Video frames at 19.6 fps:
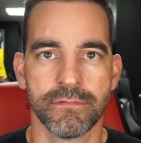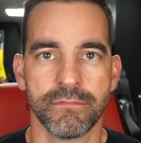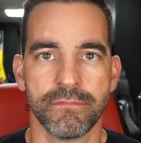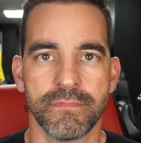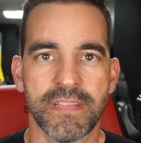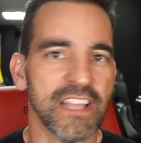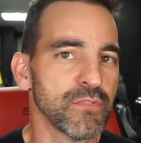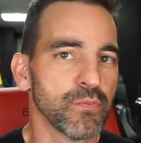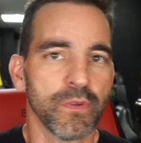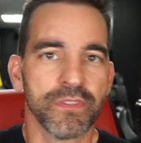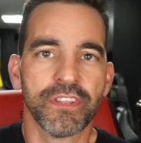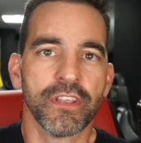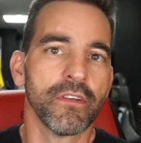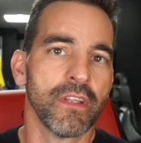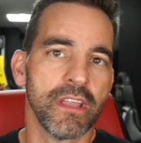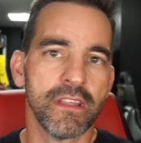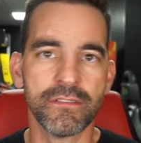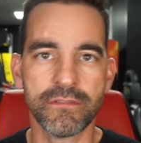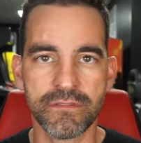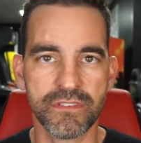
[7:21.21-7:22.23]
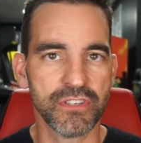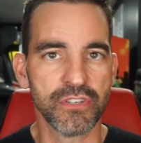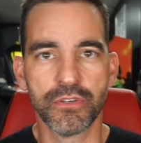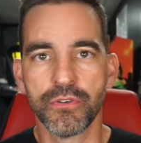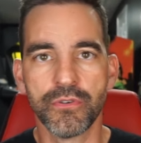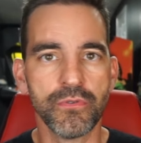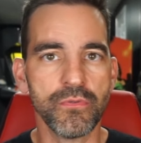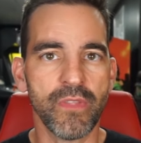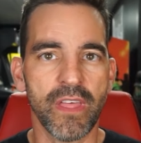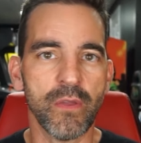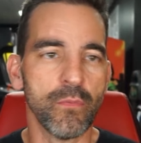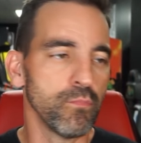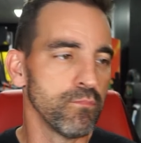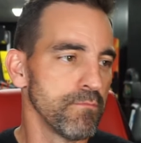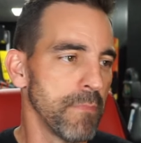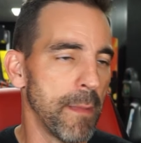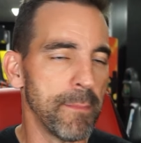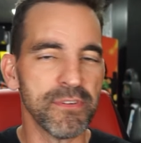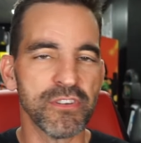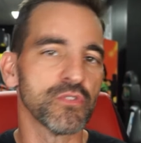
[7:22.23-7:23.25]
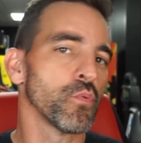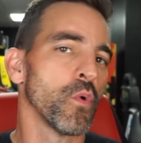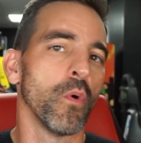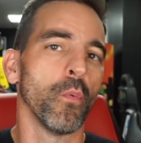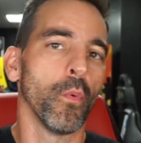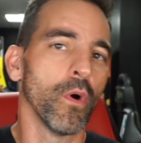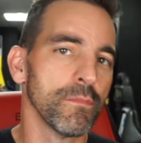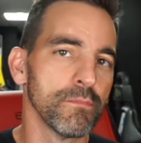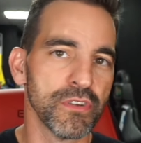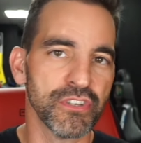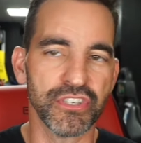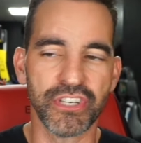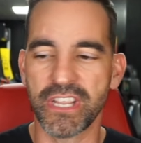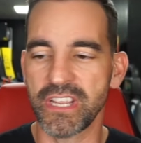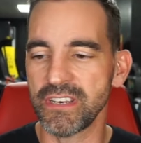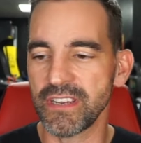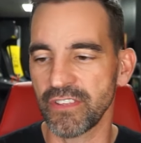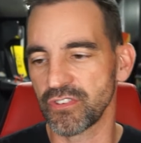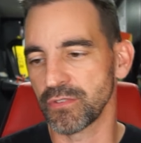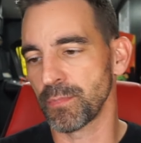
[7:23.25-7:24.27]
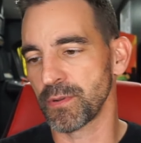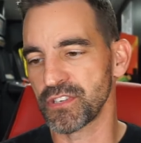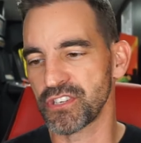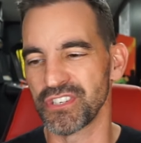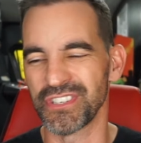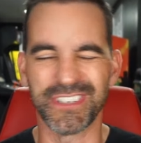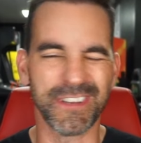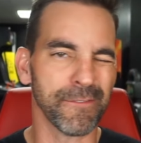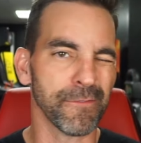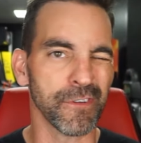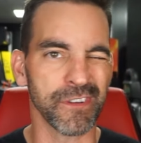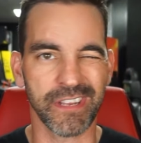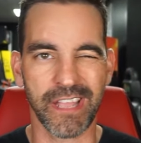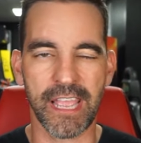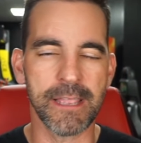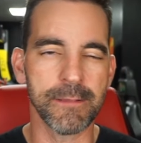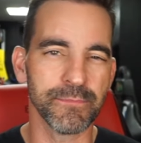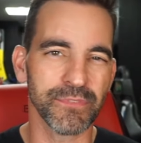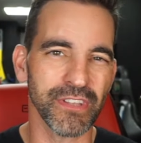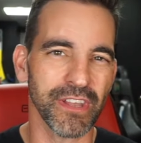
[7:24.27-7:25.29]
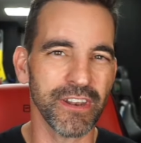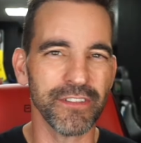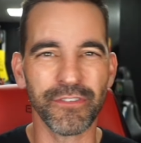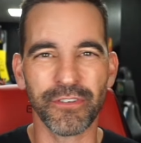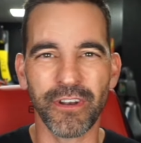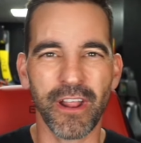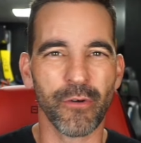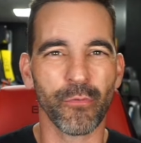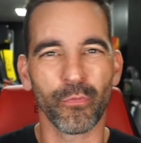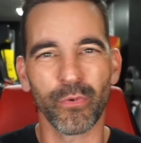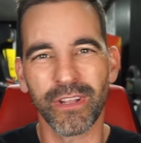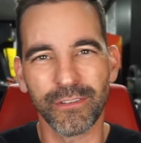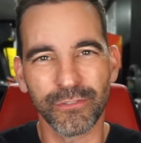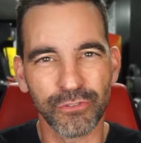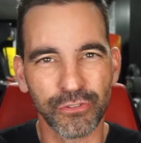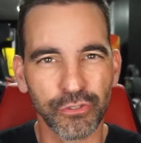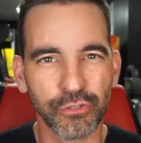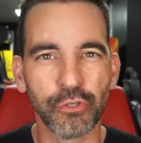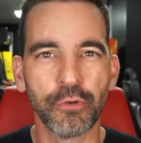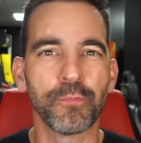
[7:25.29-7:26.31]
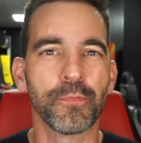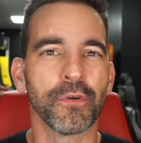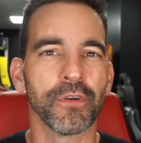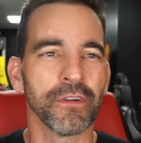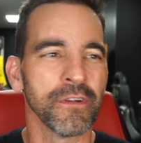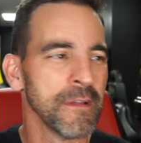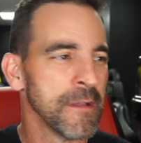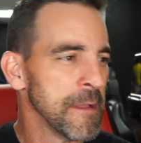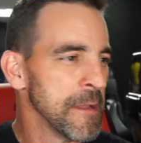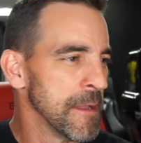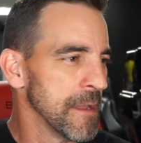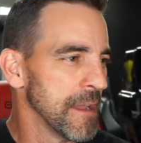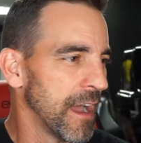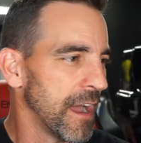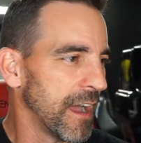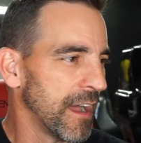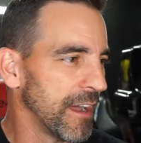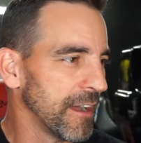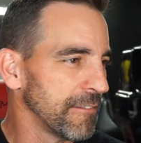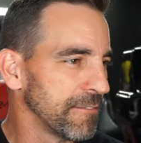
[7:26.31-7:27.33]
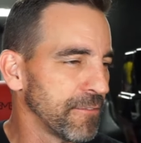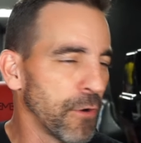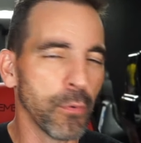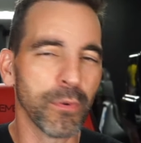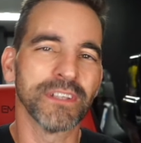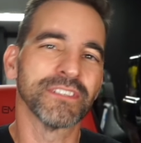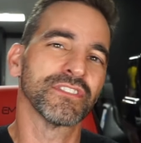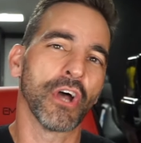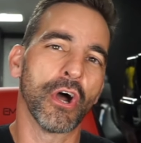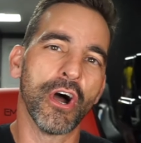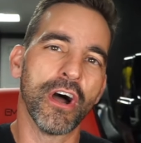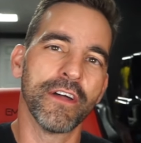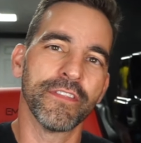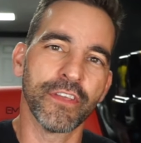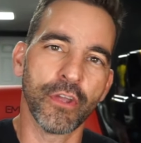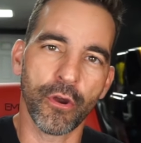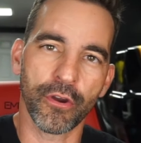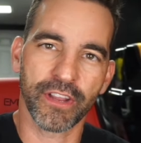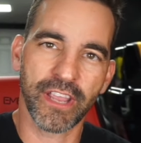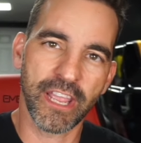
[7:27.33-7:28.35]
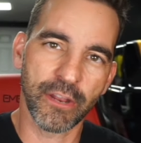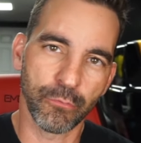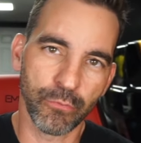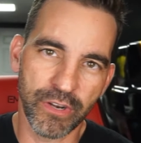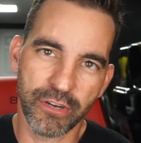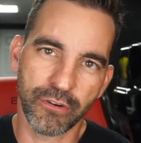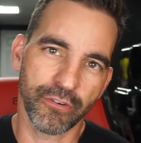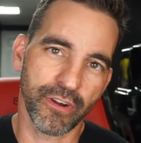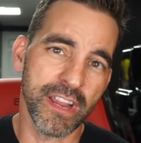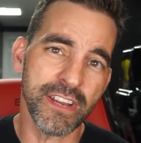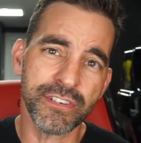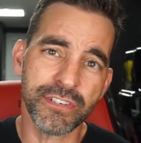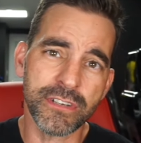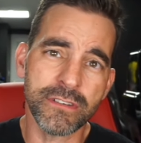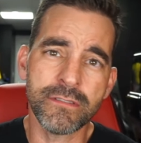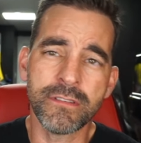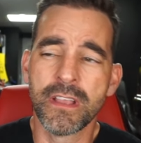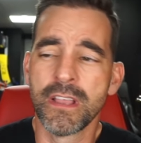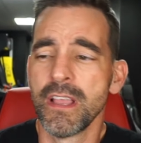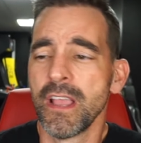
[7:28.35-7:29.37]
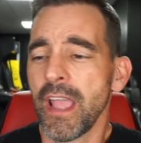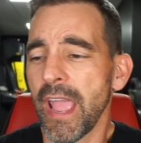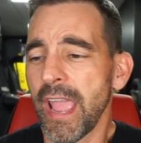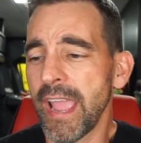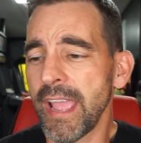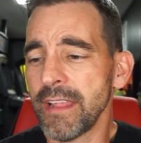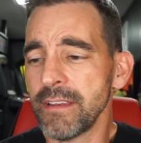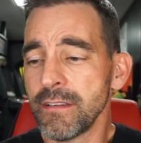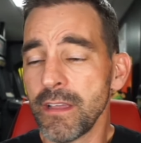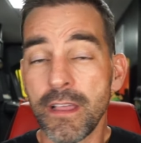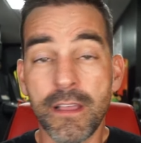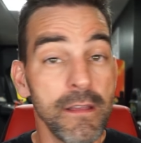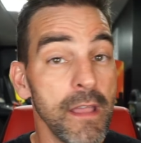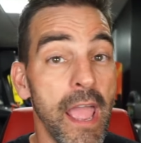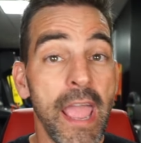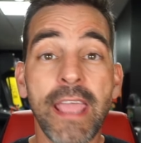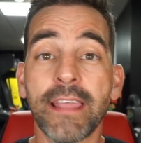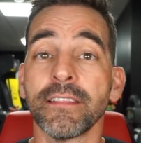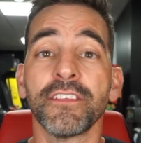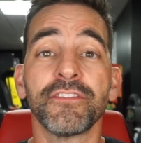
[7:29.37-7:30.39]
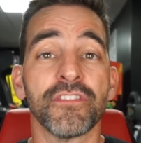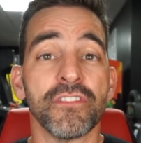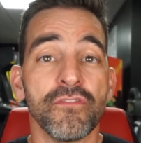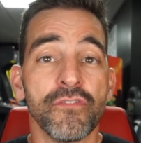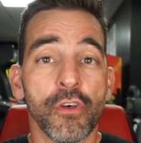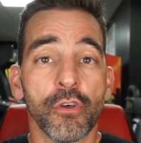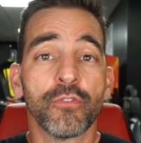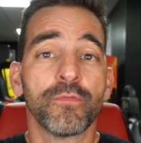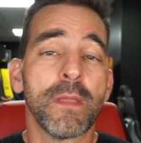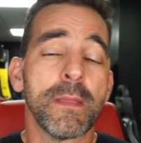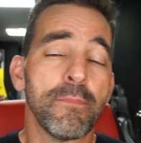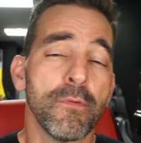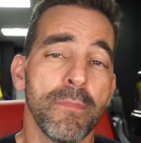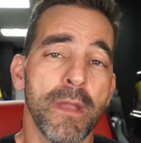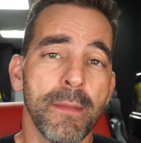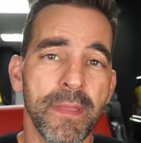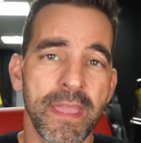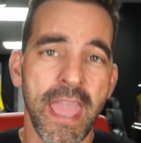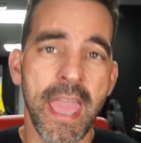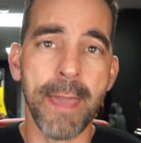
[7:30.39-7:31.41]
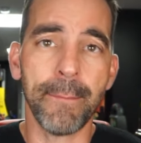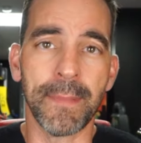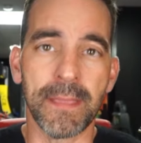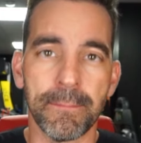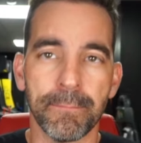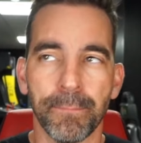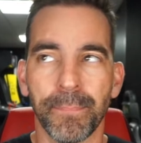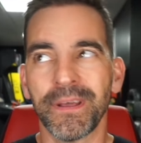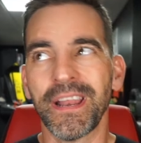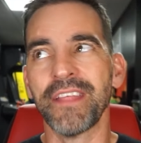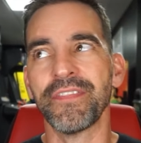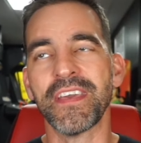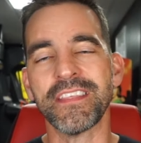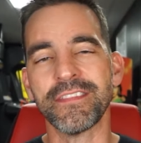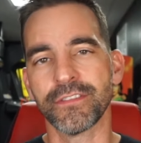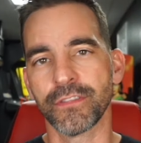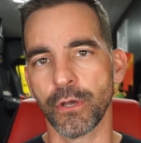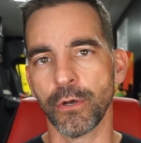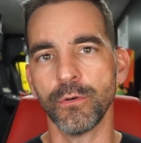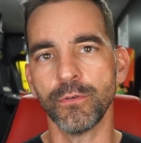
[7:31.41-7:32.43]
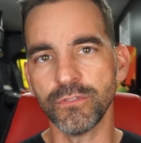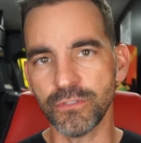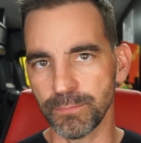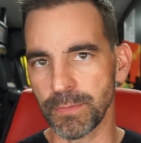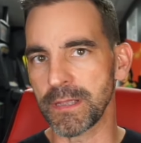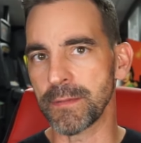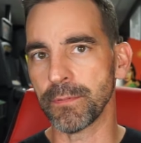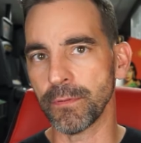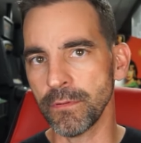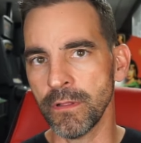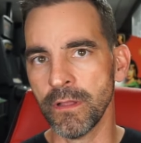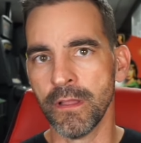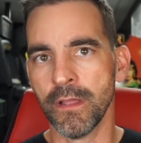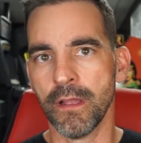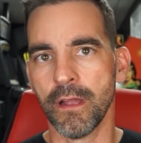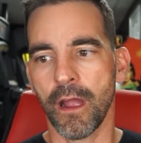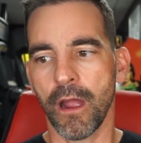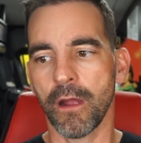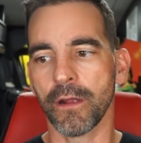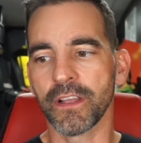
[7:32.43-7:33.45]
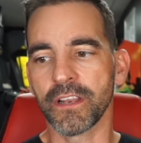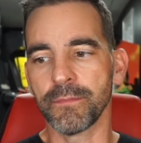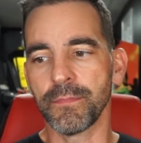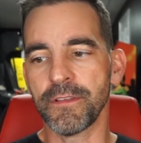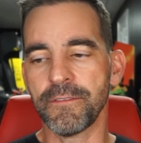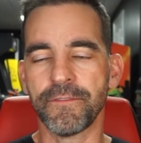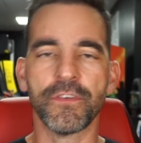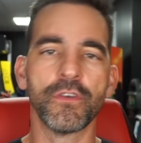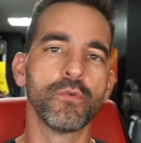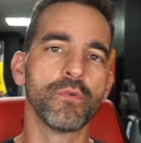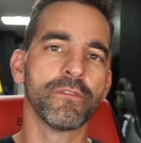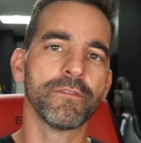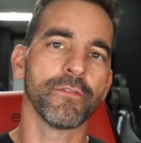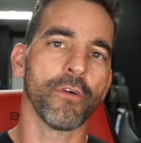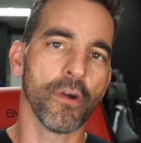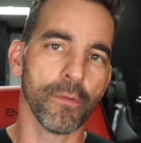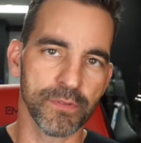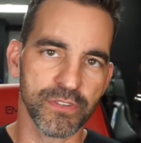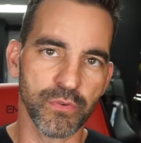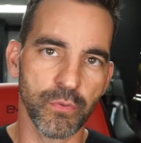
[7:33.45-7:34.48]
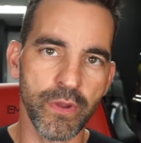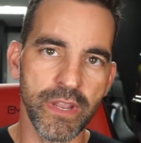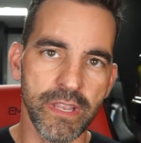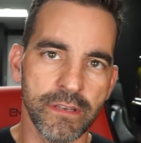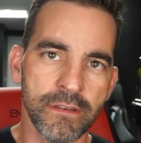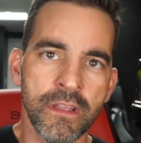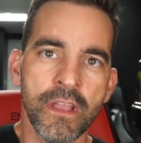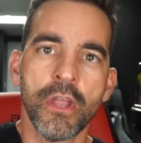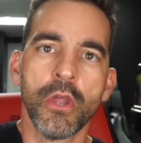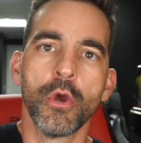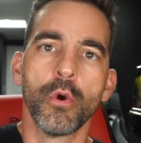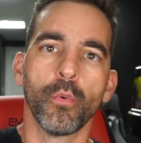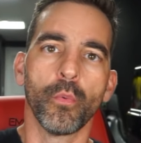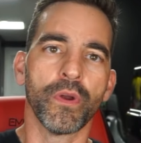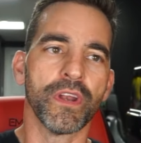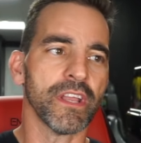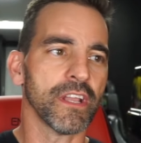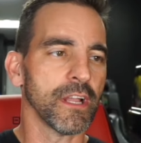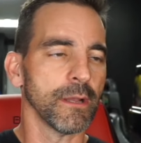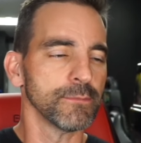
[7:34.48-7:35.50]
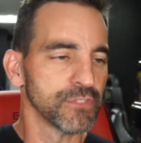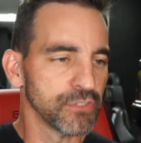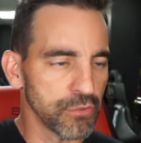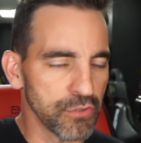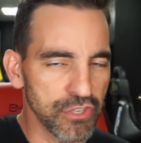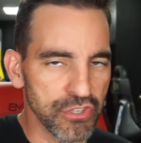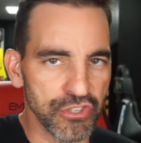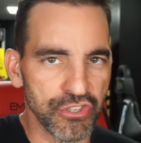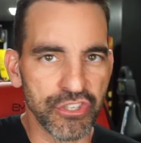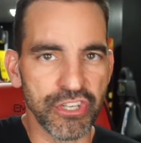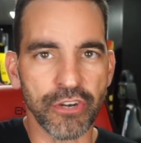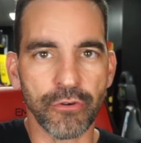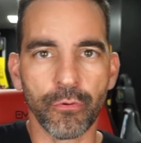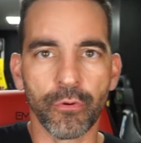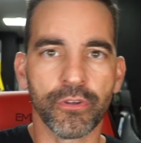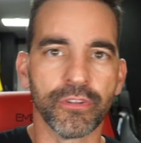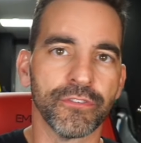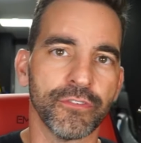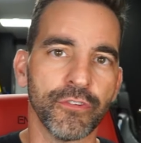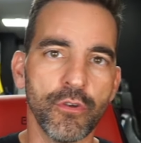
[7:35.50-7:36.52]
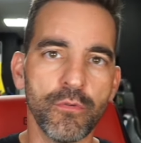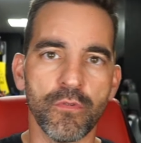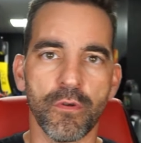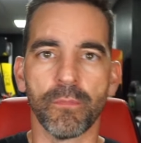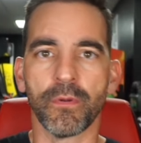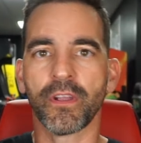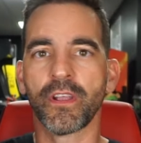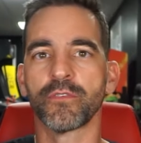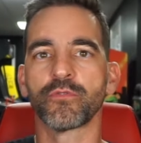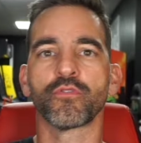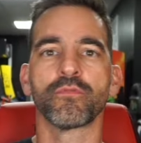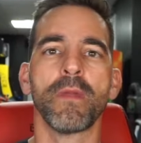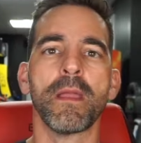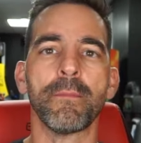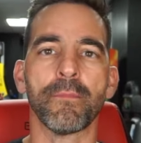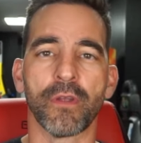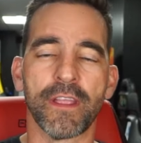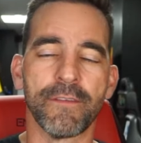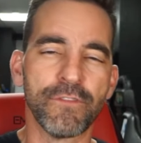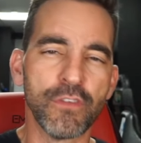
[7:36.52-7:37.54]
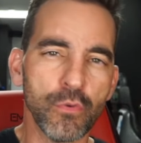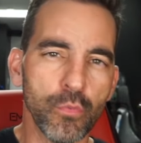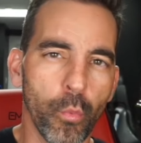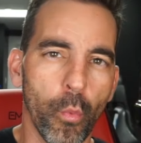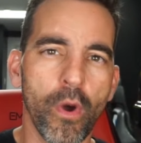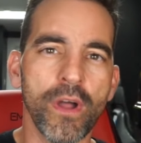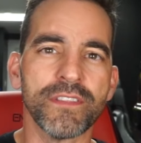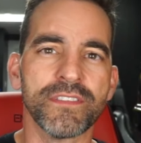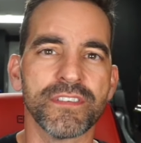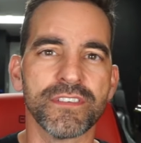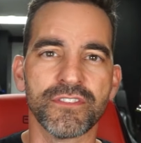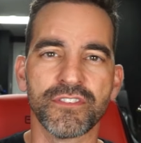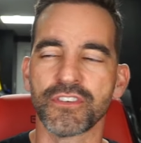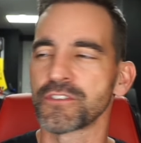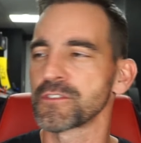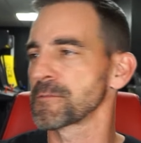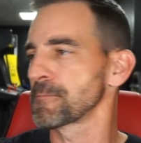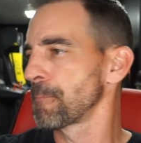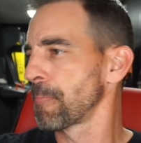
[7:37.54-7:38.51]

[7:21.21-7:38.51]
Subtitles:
That's what they're into. They maybe just want one machine, has a bunch of different games on it. They're not real super focused on the arcade recreation. And hey, listen, those people may be happy. But I think those people are going to be few and far between when it comes to the general consumer. Because remember, if you want to just